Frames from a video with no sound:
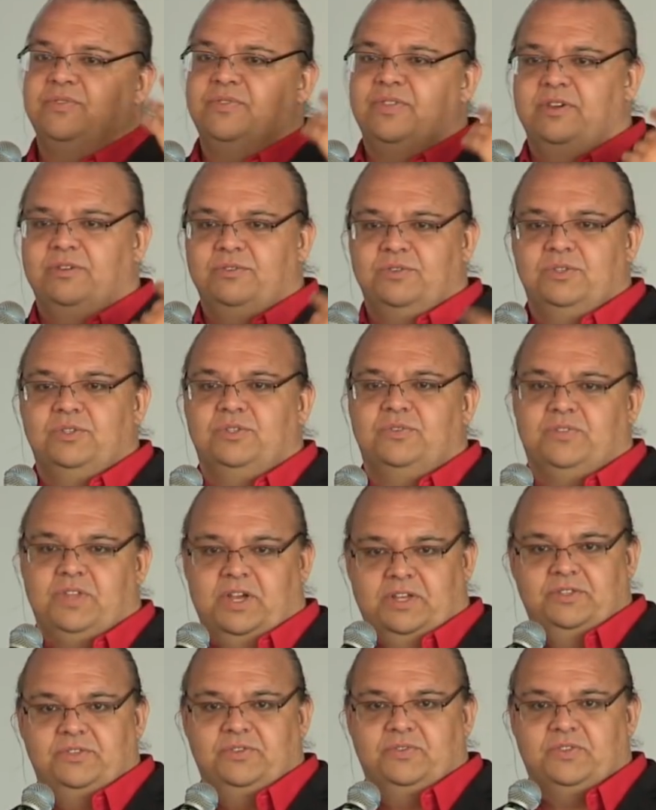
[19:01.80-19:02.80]
of thousands of
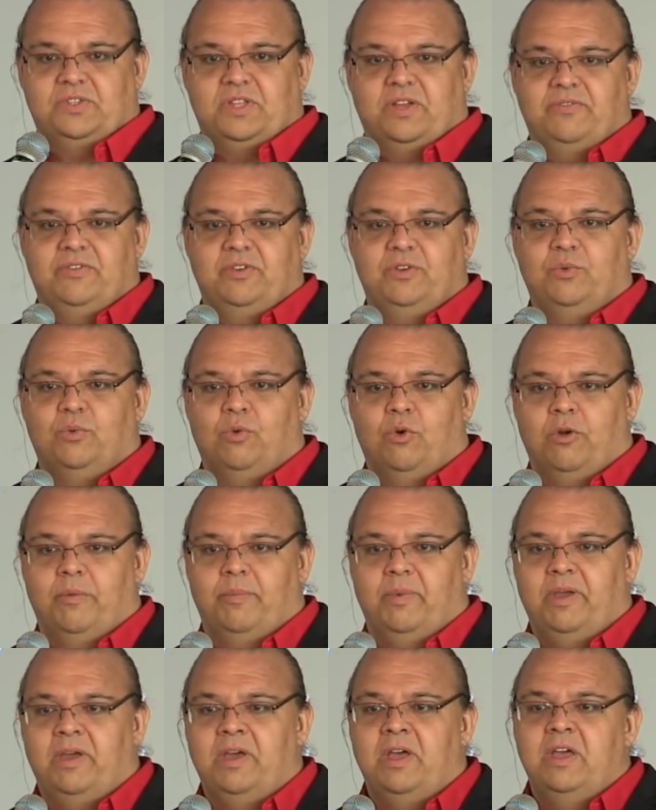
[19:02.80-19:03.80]
tons of stuff into
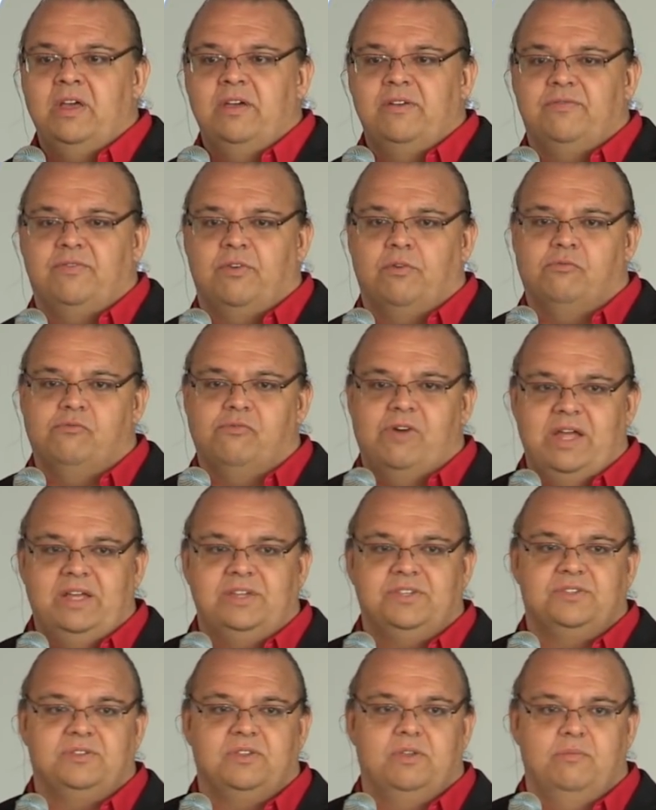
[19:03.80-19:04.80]
orbit for
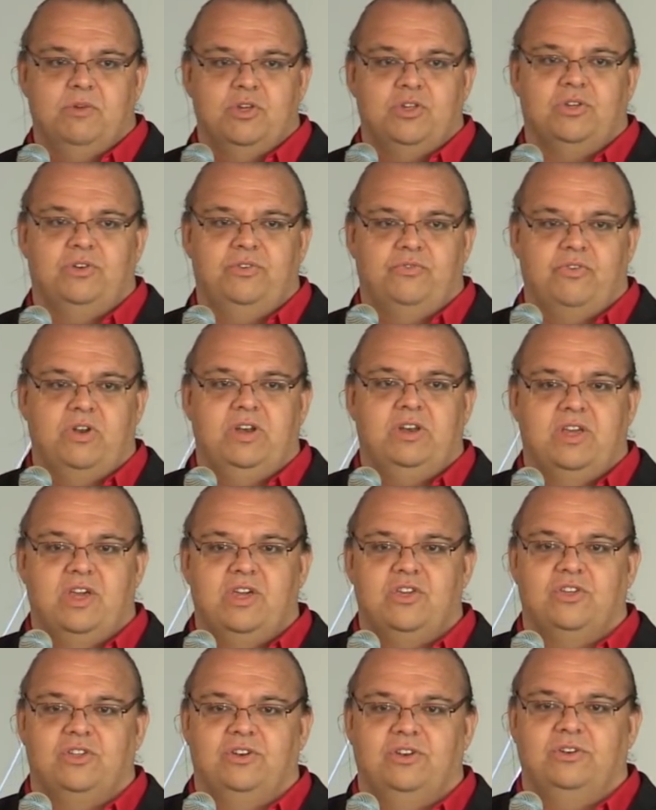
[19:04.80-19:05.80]
less emission of
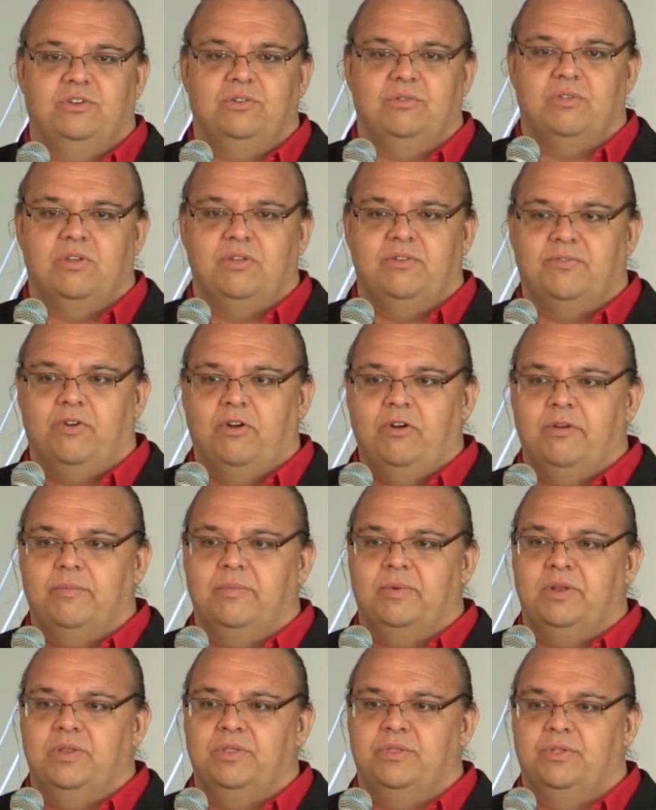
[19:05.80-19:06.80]
radiation into the
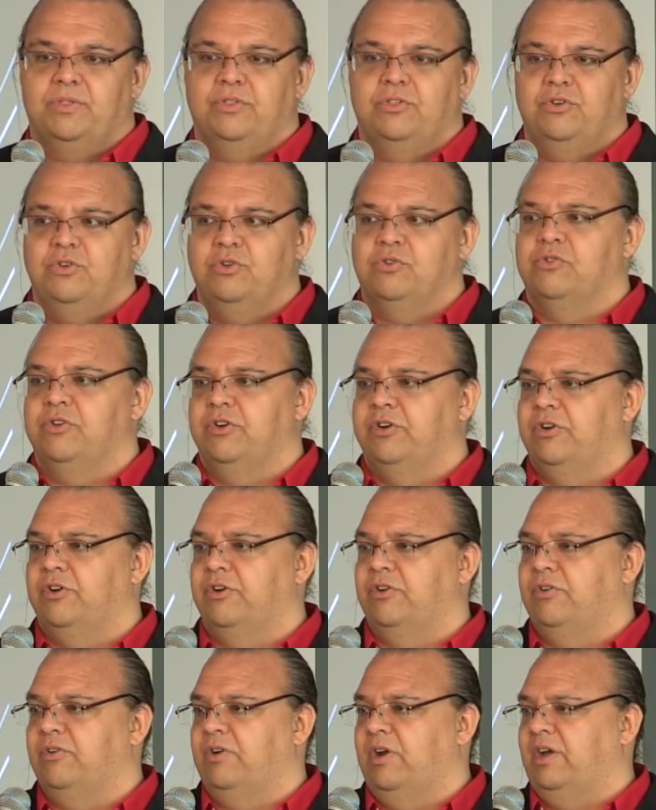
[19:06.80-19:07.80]
environment than the
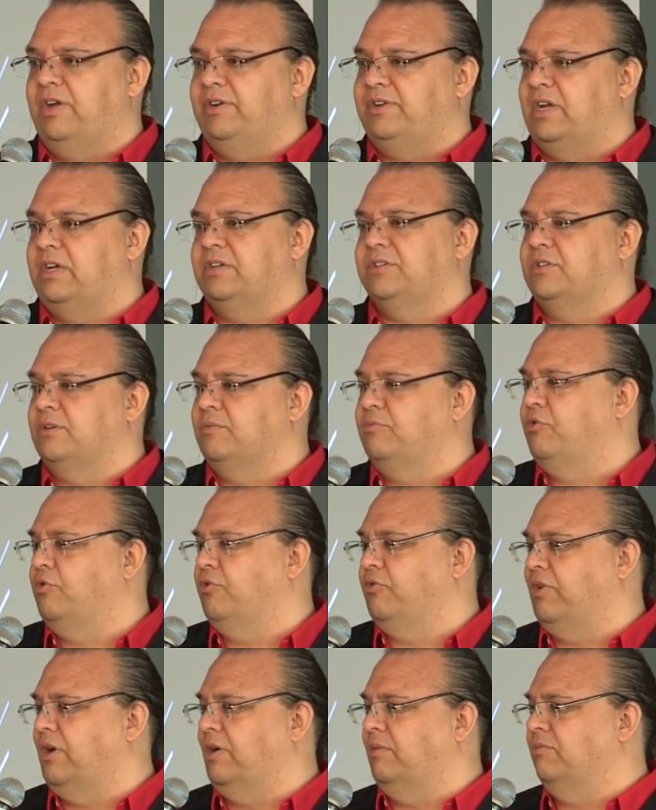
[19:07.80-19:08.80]
nuclear testing
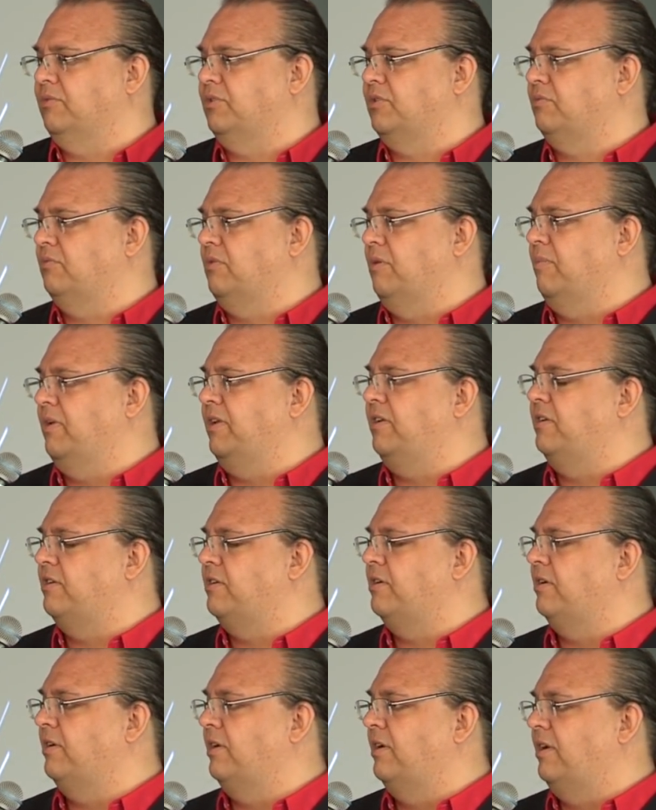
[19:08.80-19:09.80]
programs emitted.
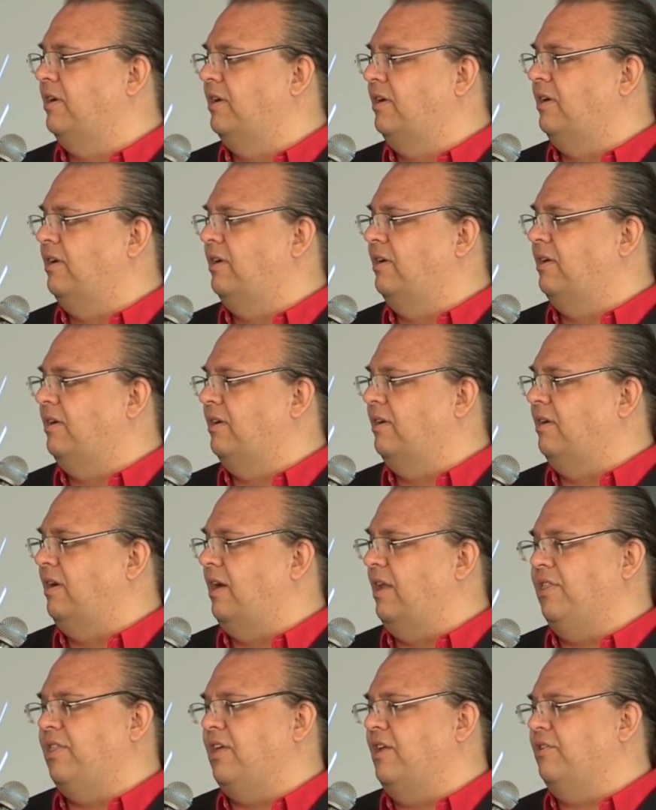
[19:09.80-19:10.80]

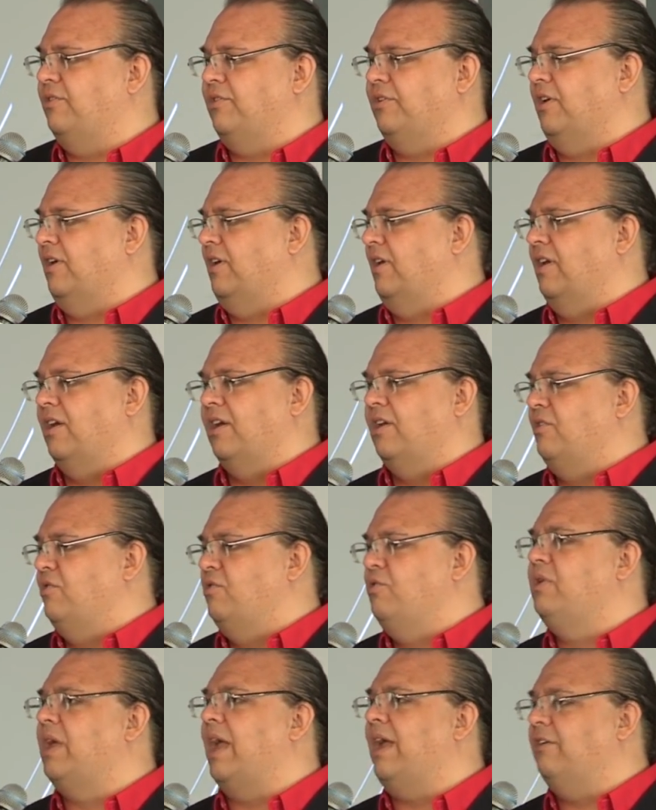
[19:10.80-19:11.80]
And at the end of the day,
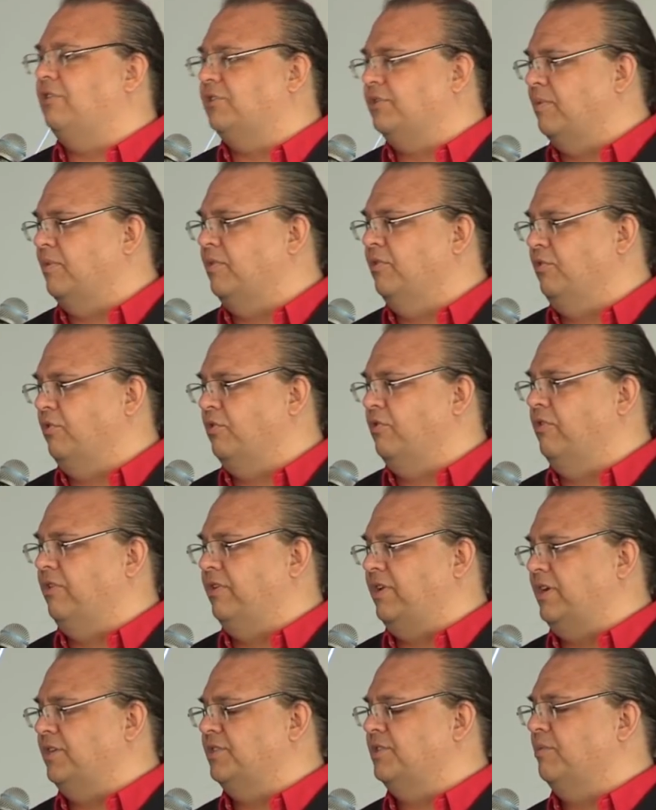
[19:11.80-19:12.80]
who cares about the nuclear
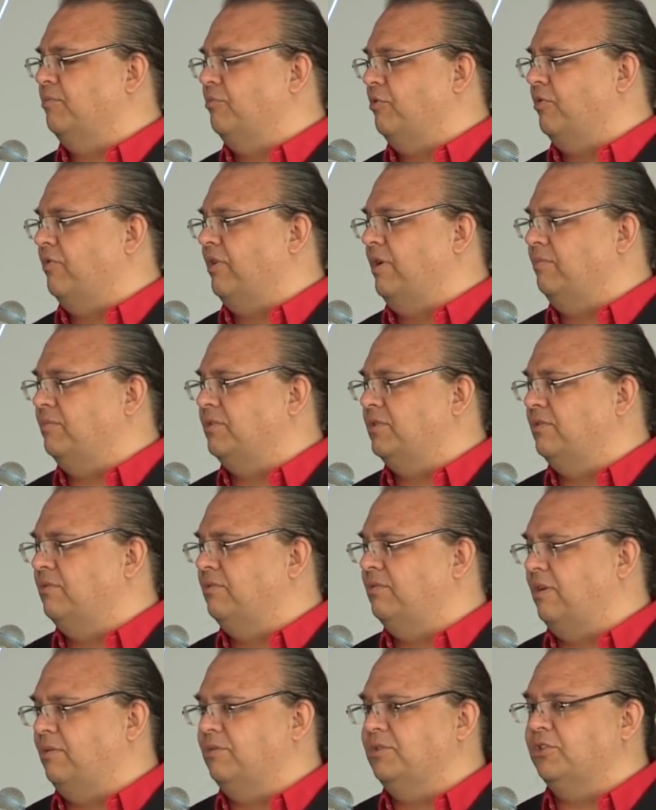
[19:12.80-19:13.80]
testing programs?
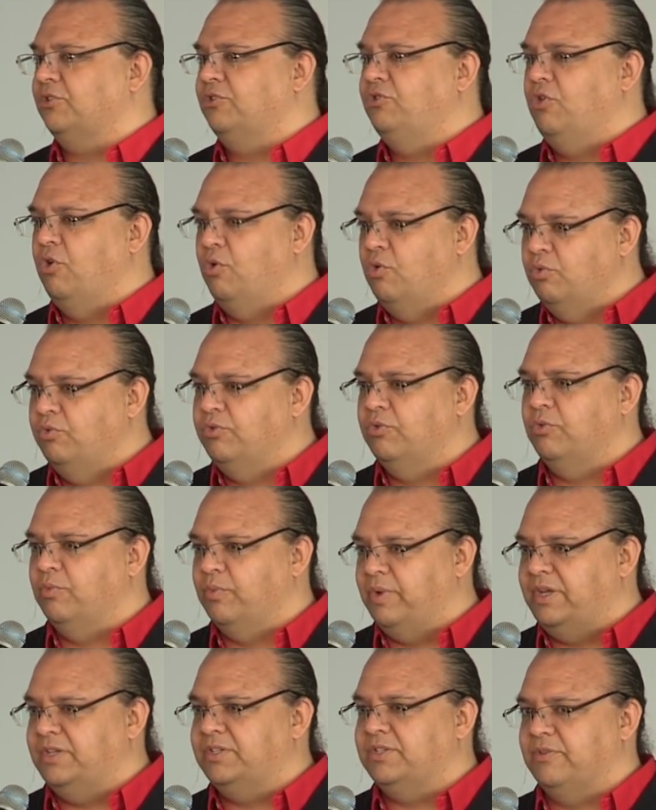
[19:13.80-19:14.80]
That was a total
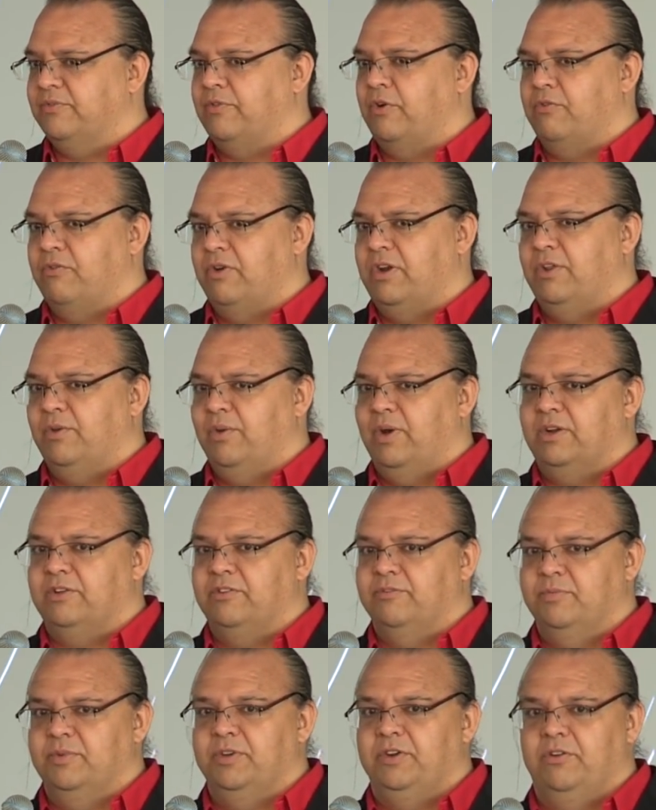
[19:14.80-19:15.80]
waste of our
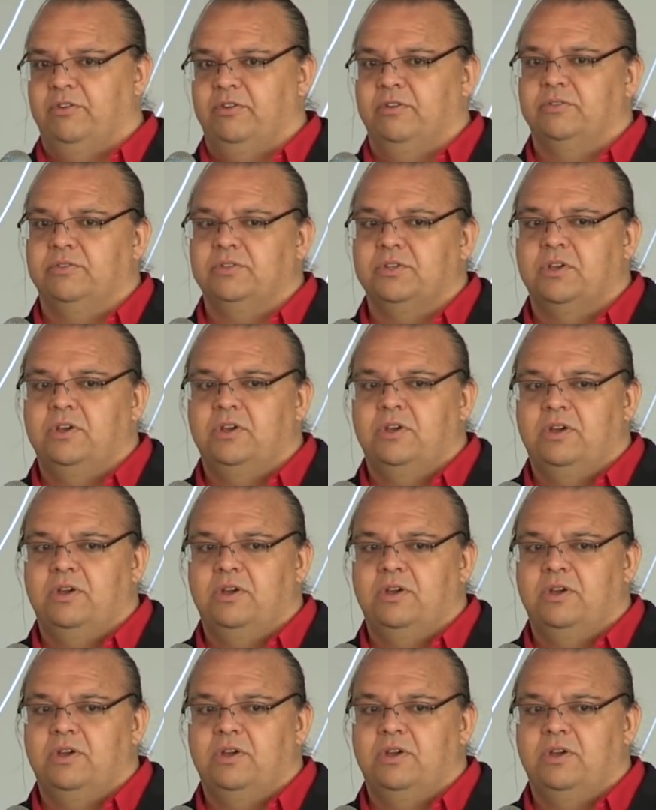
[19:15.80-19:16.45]
radioactive materials.